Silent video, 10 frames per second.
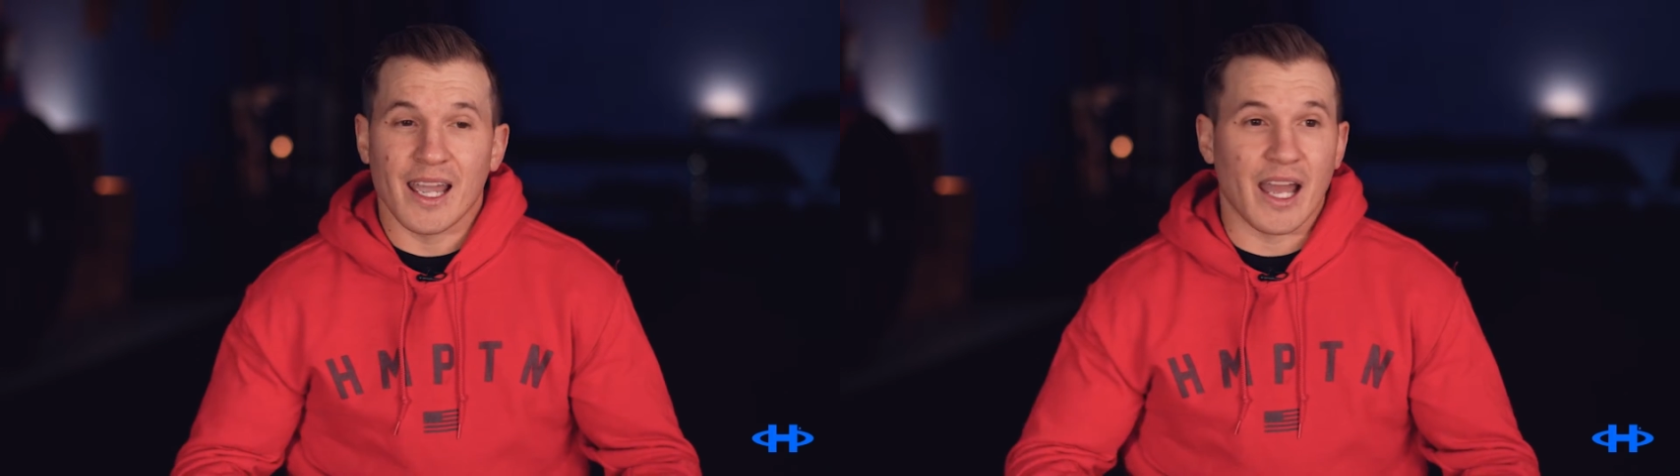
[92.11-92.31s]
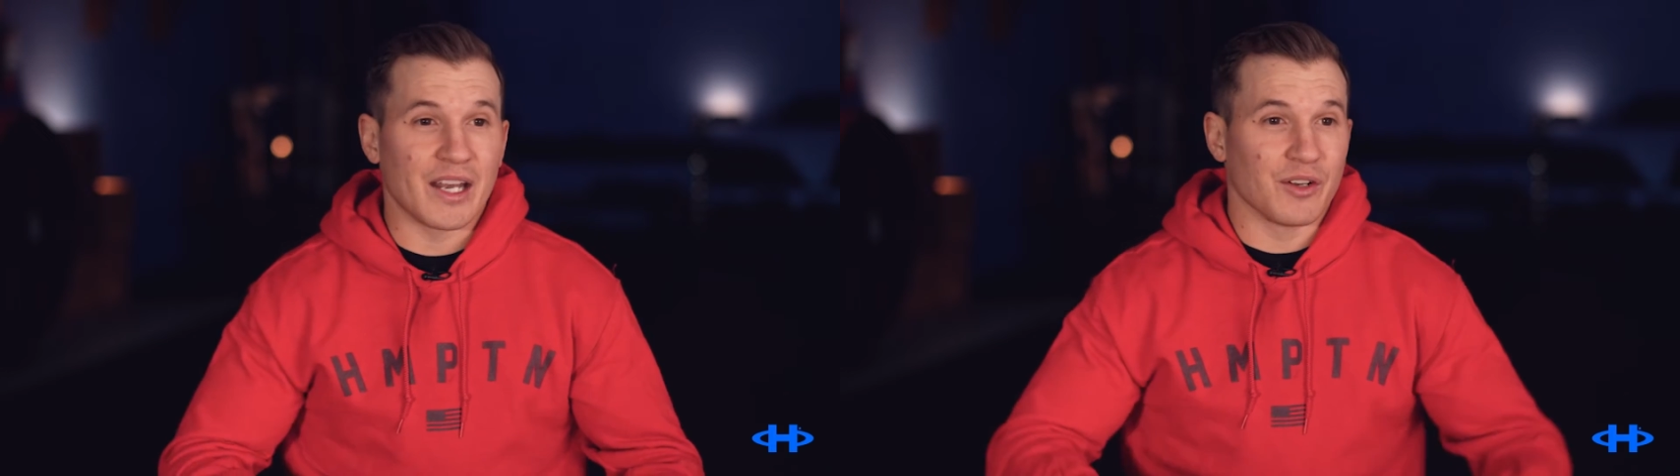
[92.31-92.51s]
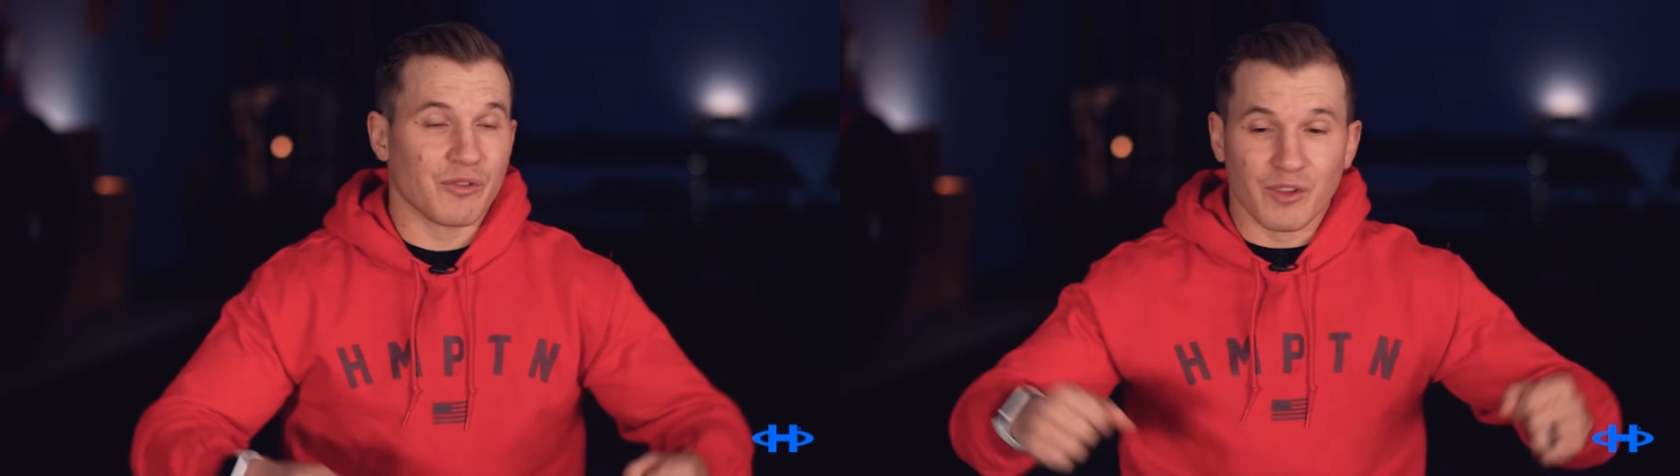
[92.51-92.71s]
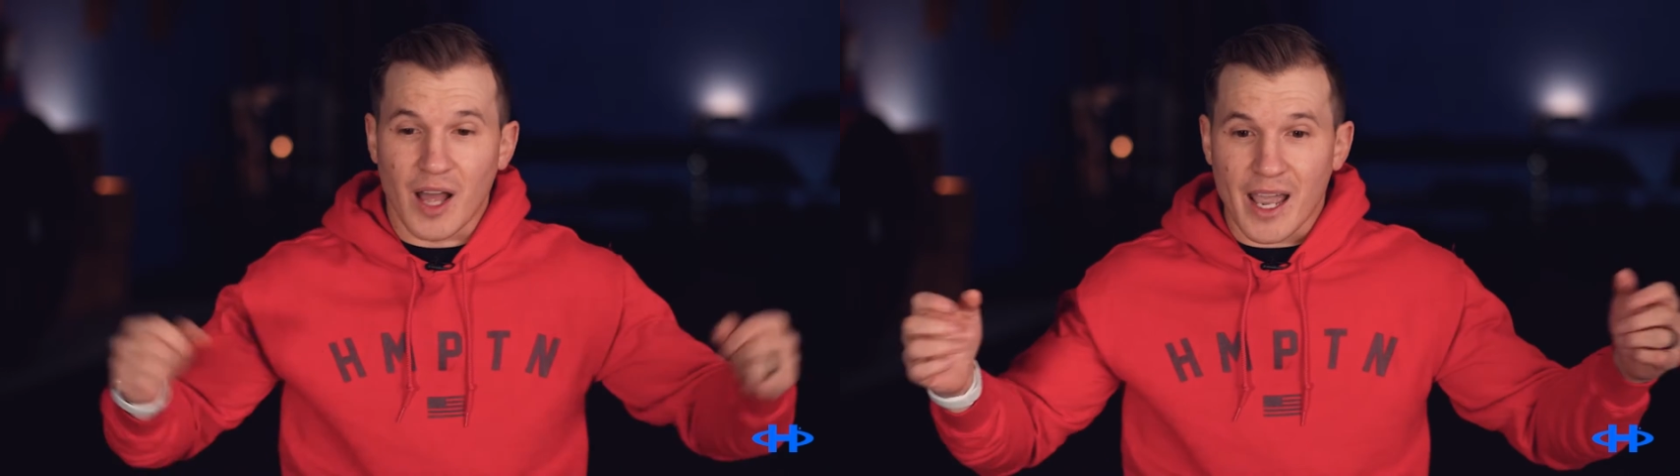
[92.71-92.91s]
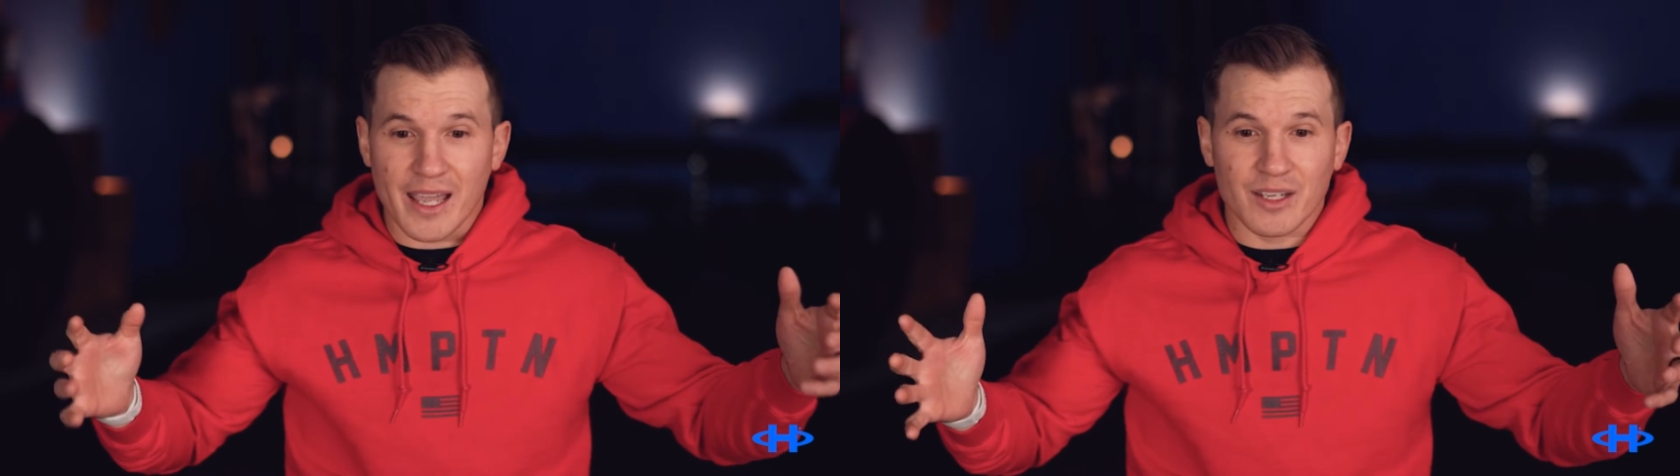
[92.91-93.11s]
and you're
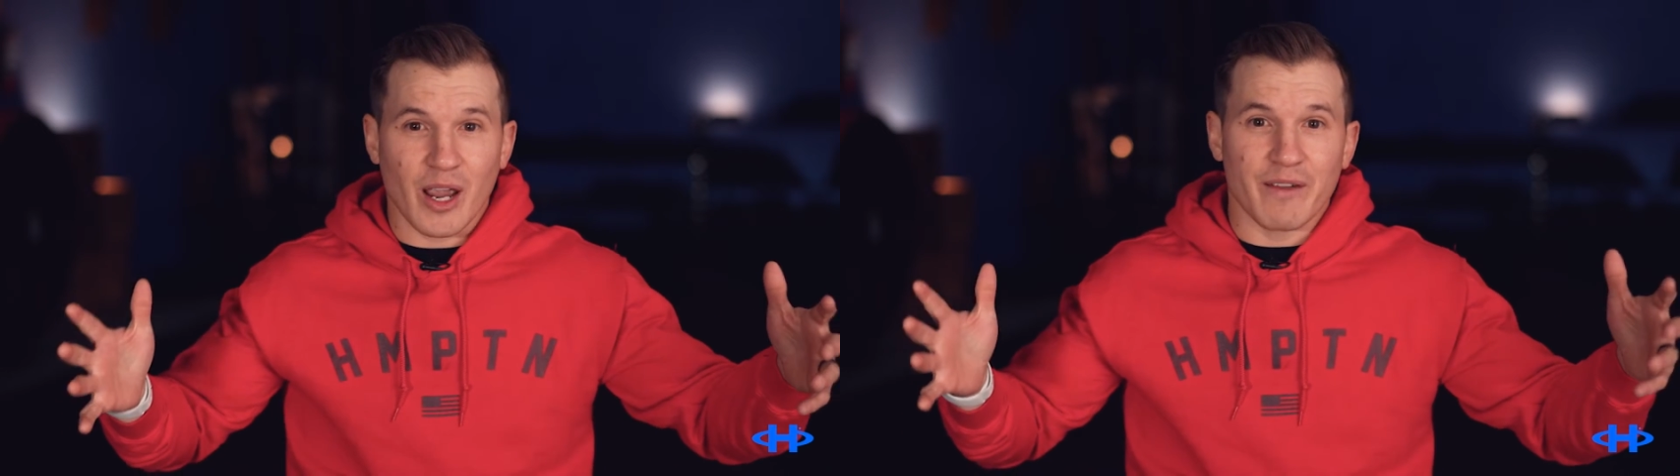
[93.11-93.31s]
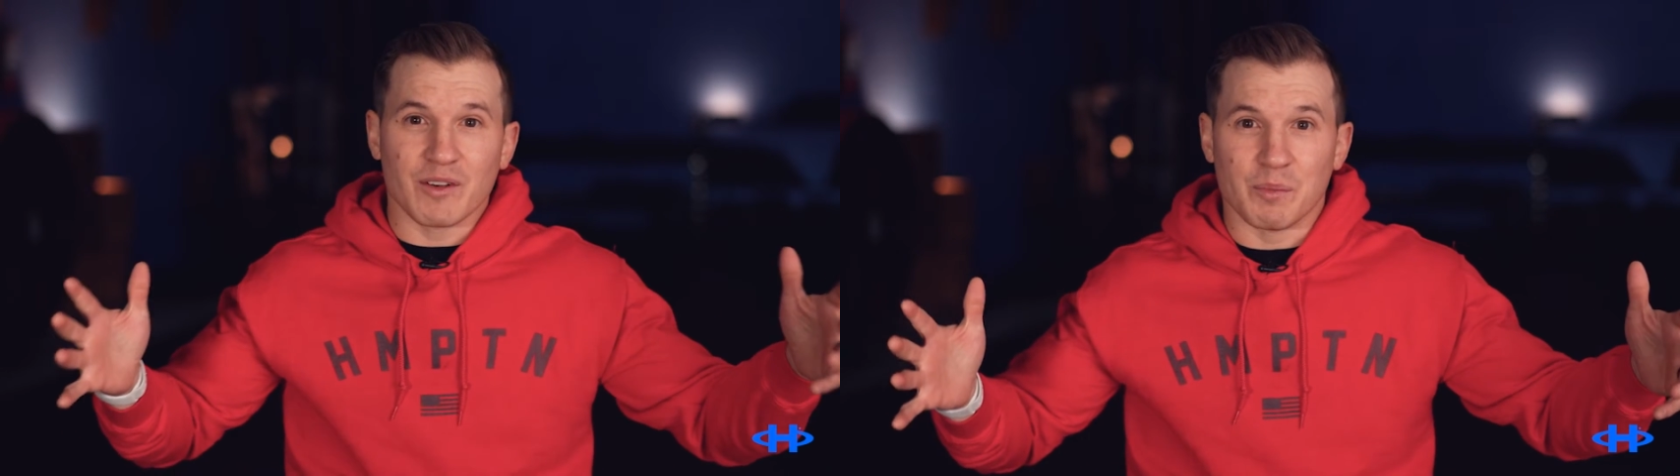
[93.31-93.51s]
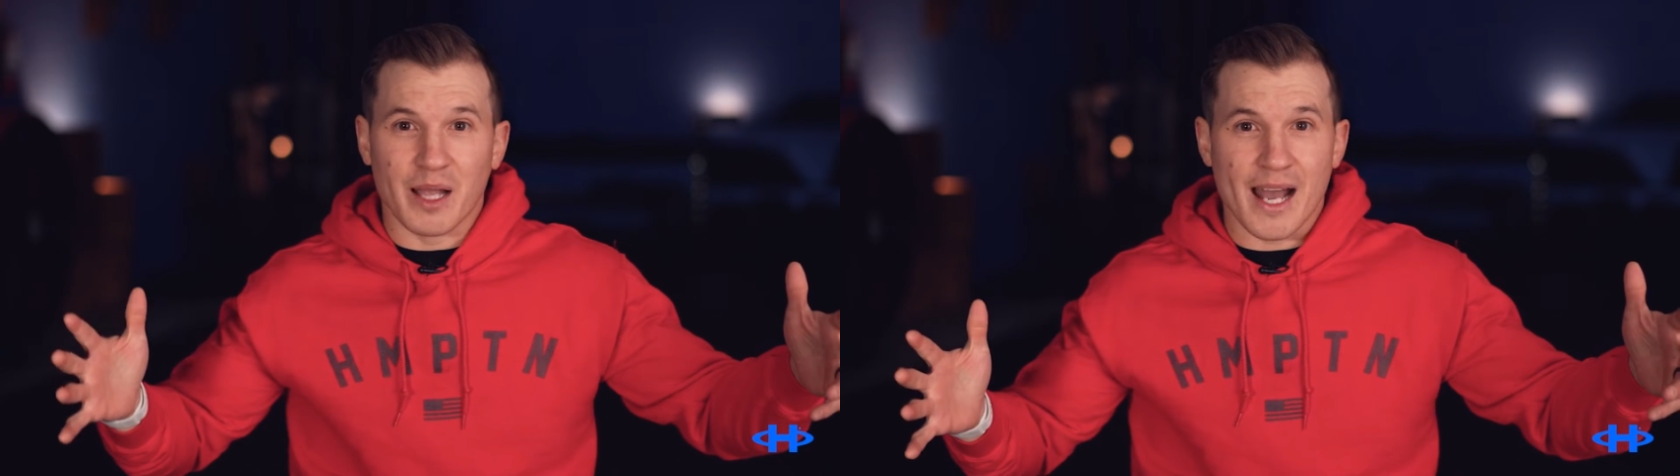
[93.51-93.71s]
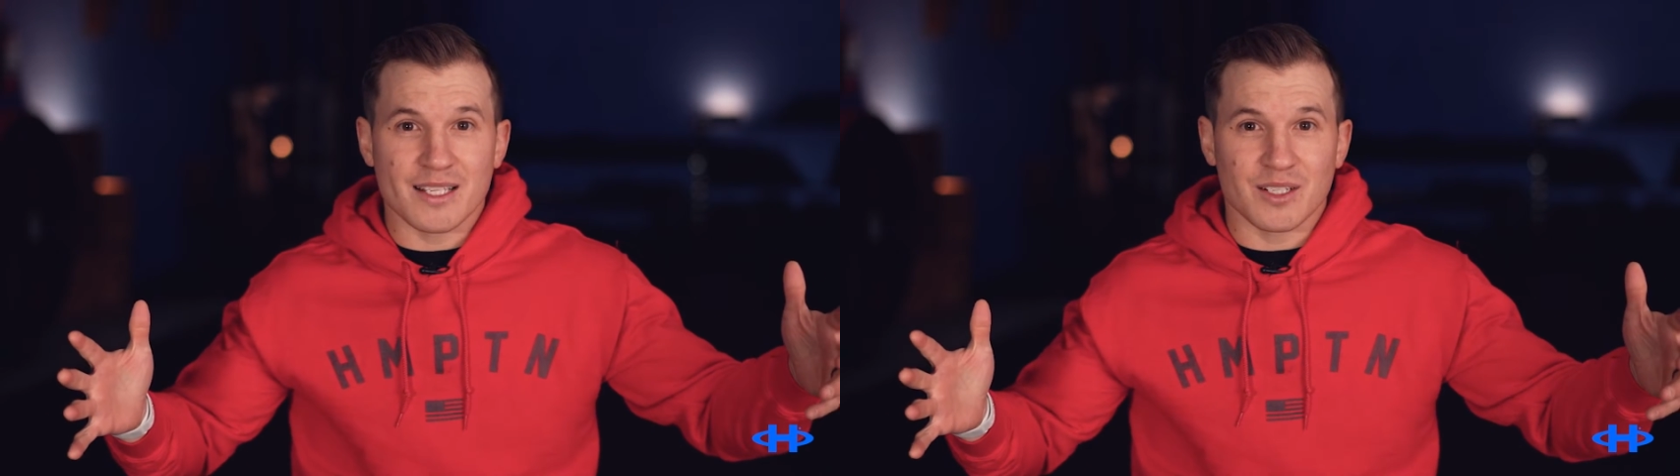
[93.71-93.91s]
flying, you're having a blast,